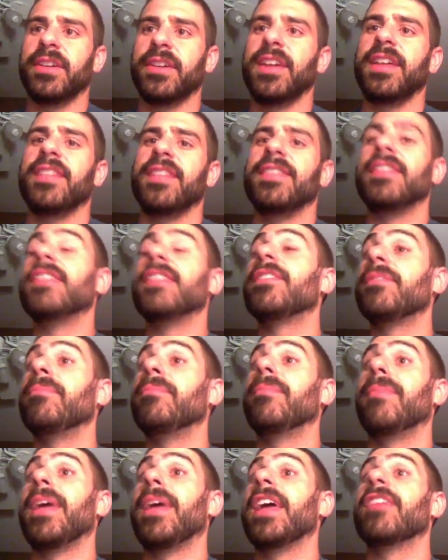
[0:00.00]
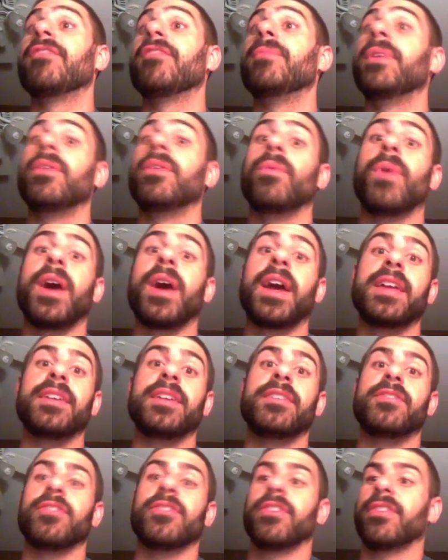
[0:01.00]
This may have been why he
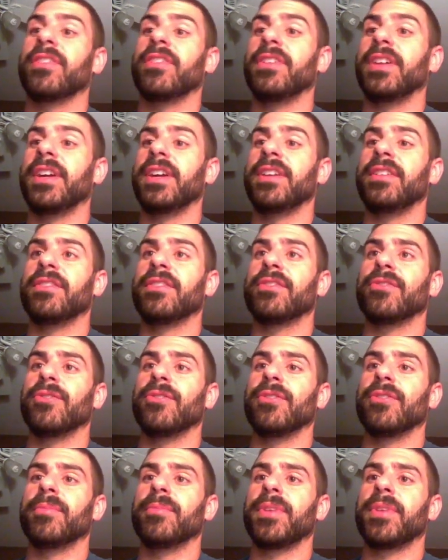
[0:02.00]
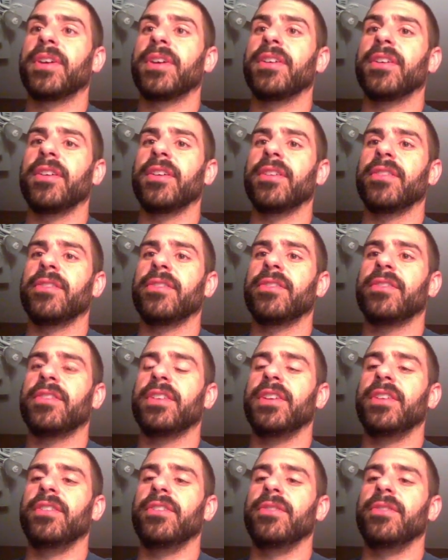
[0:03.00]
took the Lightning Storm, because
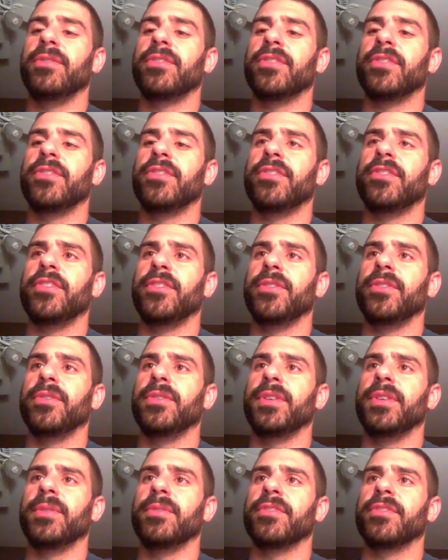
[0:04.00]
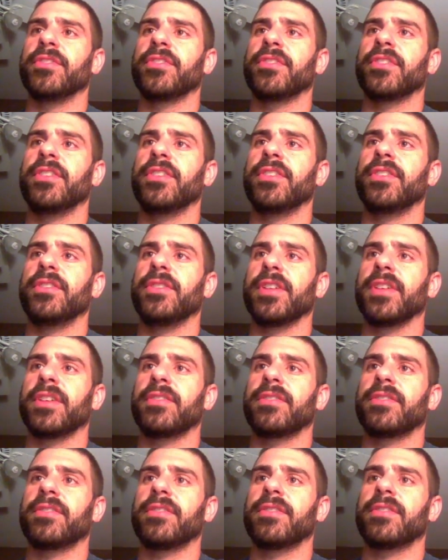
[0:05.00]
he knew turn 2 he was just going to do
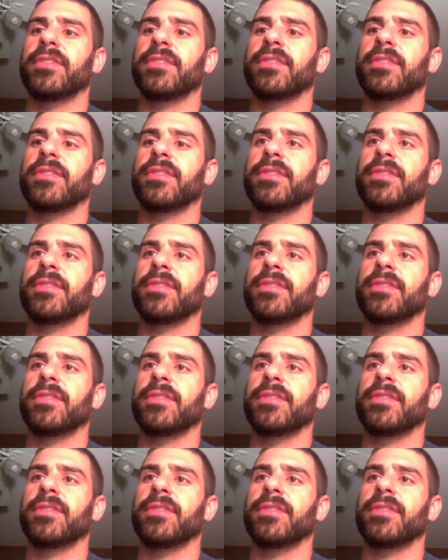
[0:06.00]
this.